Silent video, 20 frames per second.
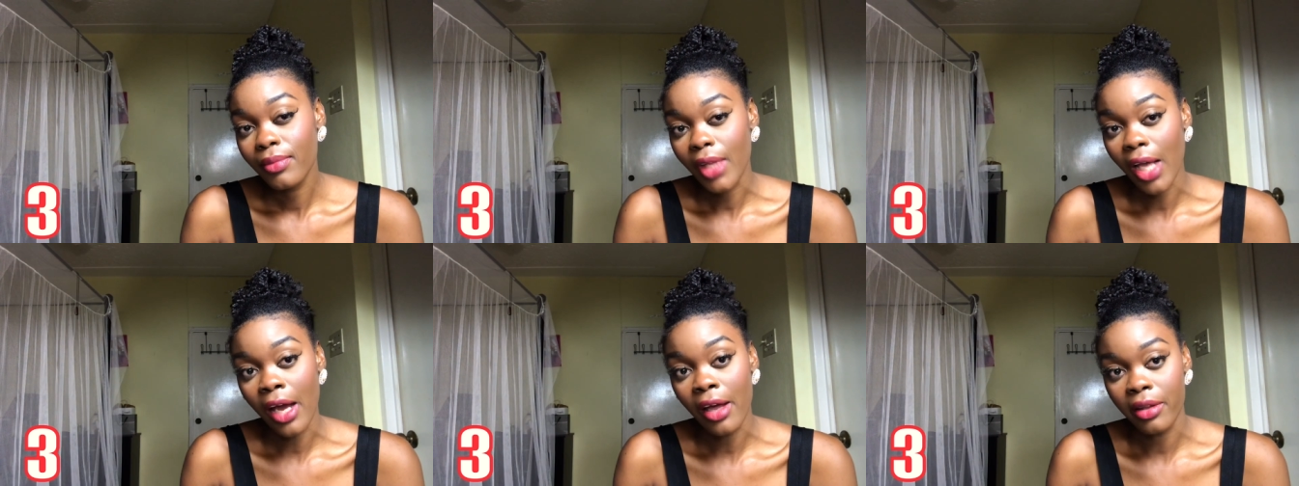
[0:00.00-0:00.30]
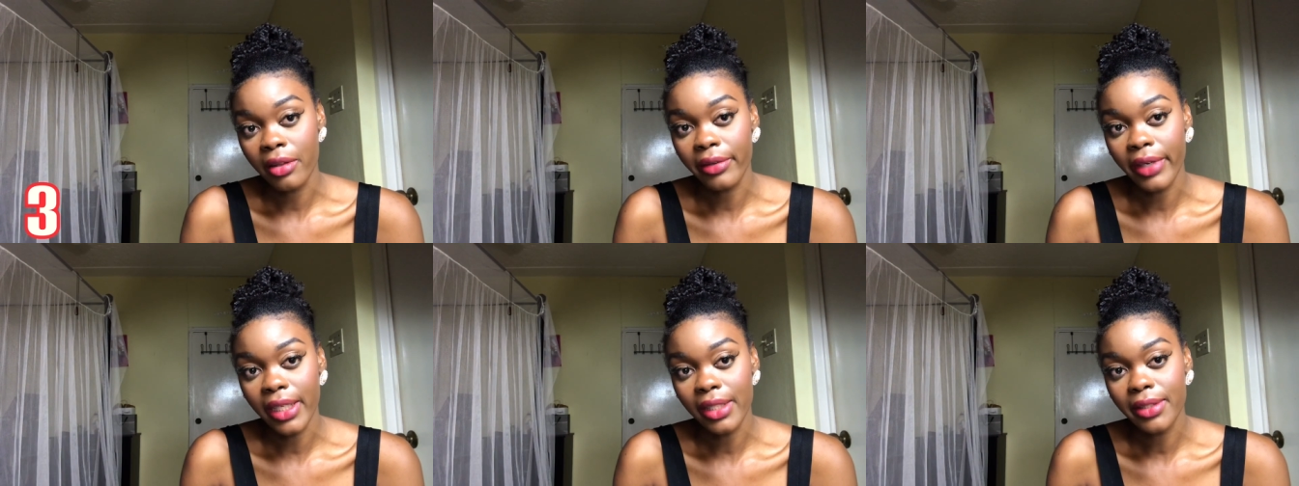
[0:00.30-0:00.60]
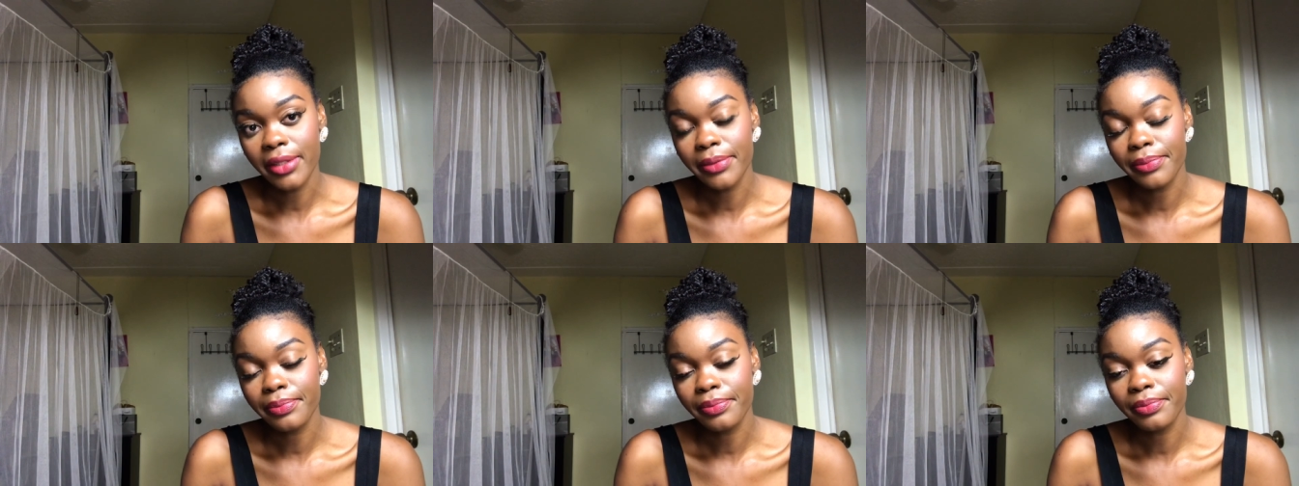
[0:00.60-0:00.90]
a threat.
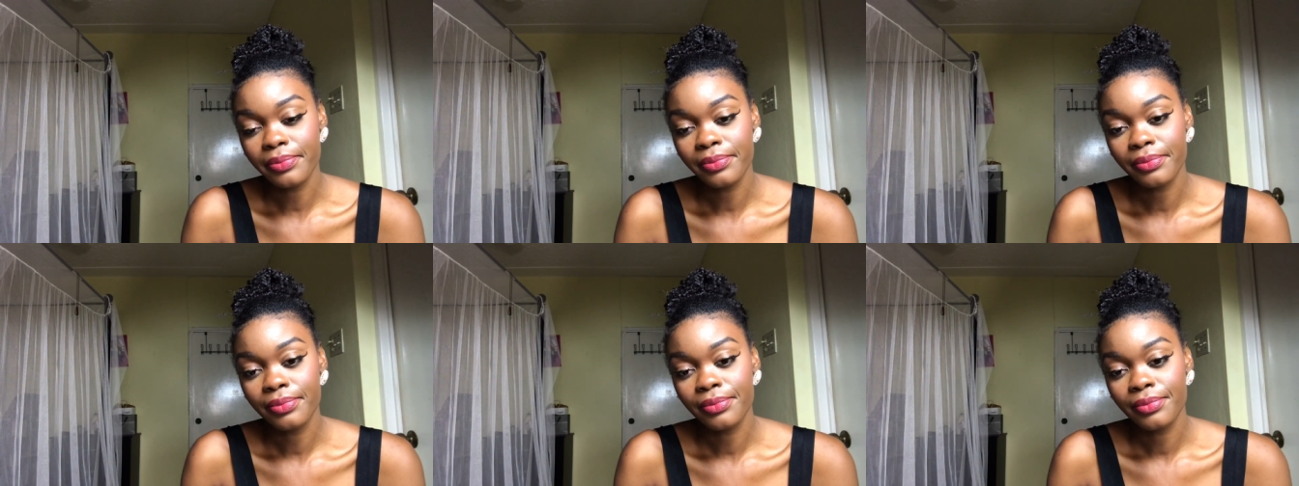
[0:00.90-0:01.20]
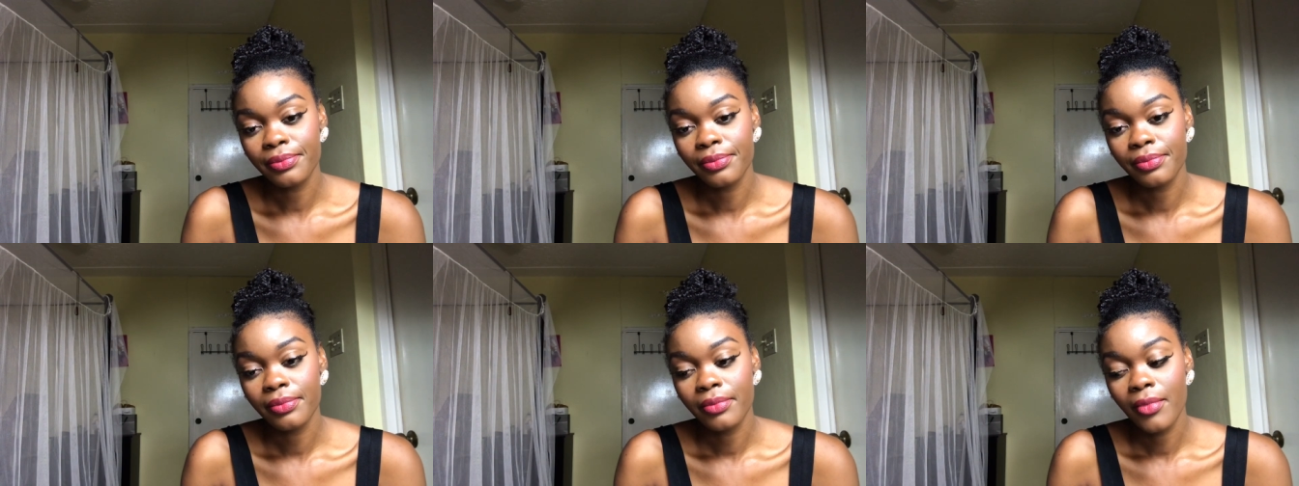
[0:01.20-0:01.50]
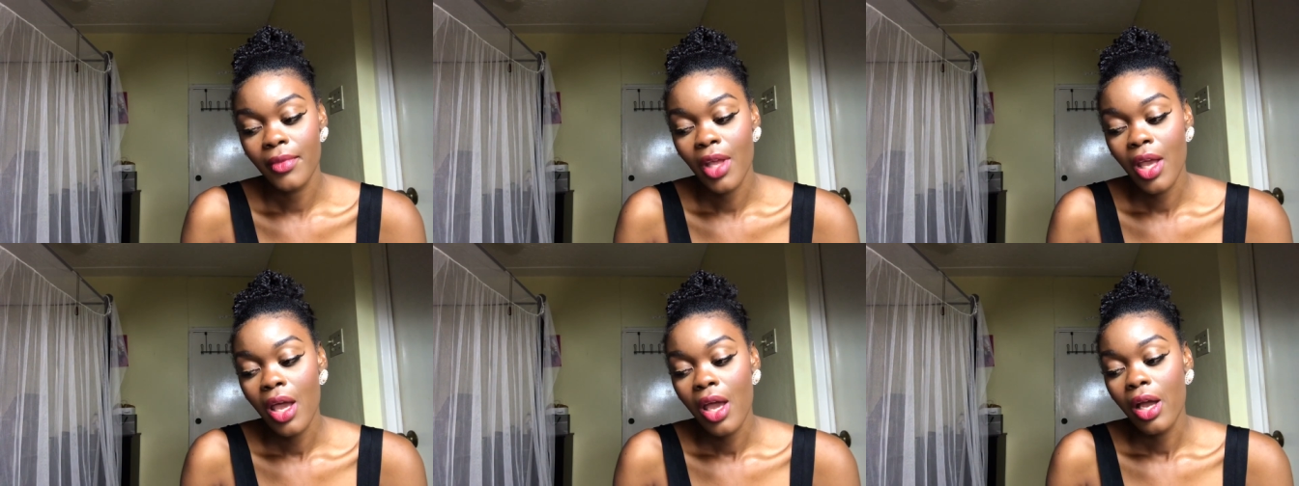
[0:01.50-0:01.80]

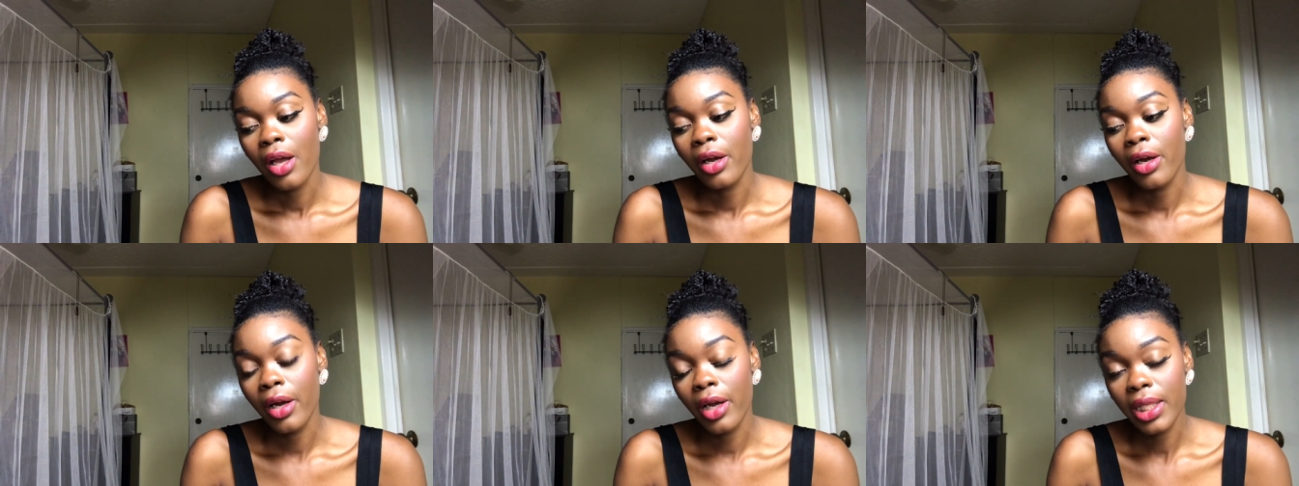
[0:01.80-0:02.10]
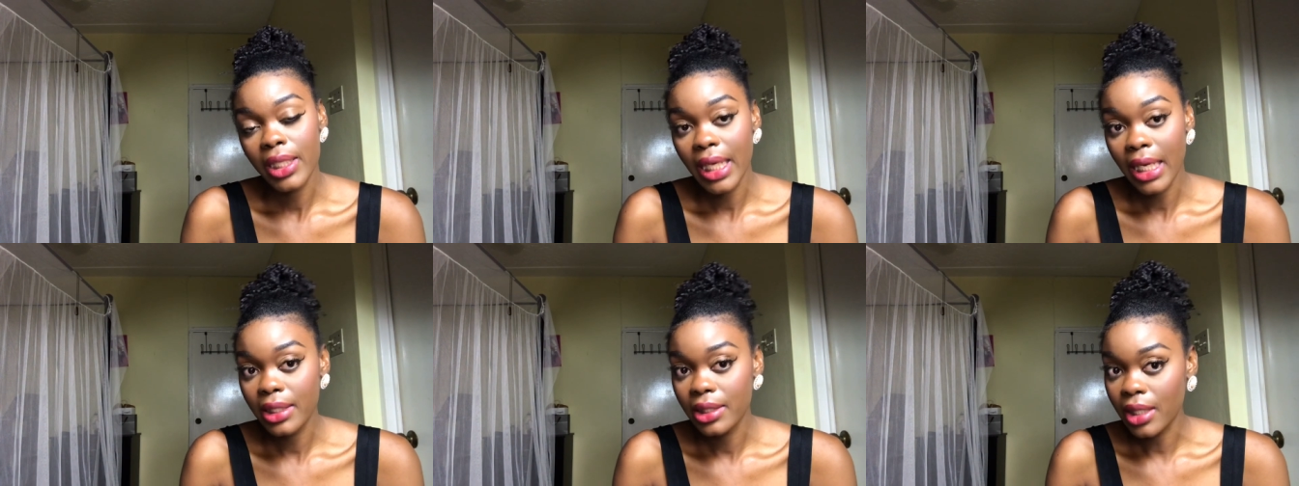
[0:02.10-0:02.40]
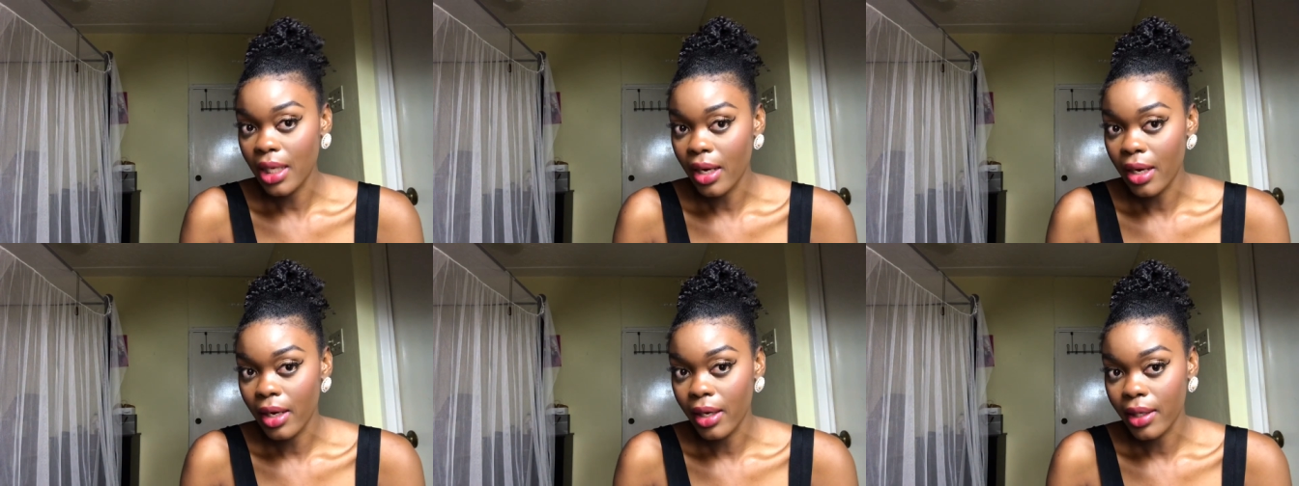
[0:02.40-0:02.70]
Girl can
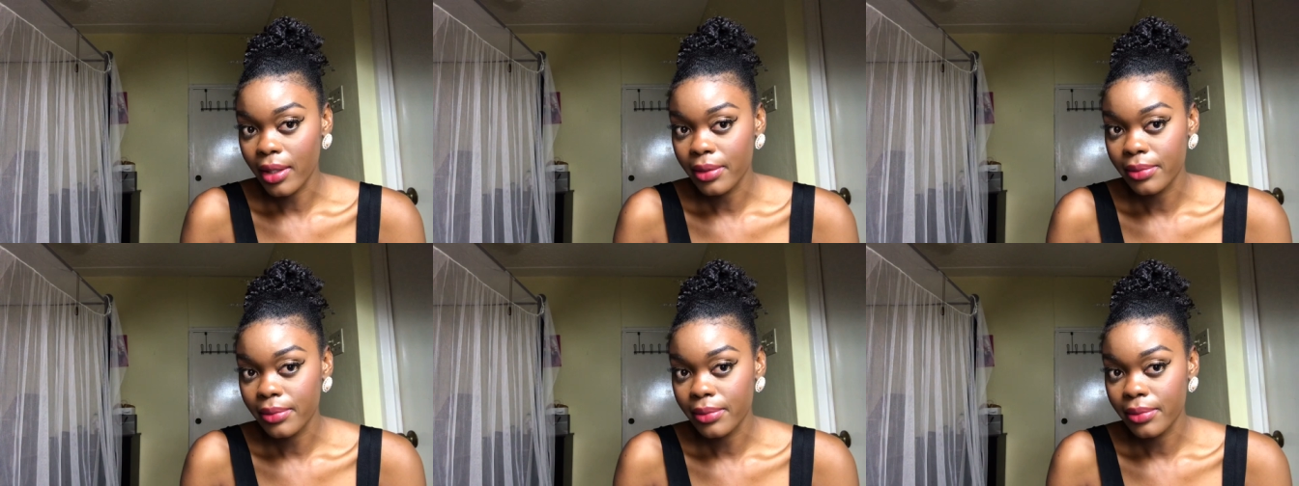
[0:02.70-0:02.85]
talk.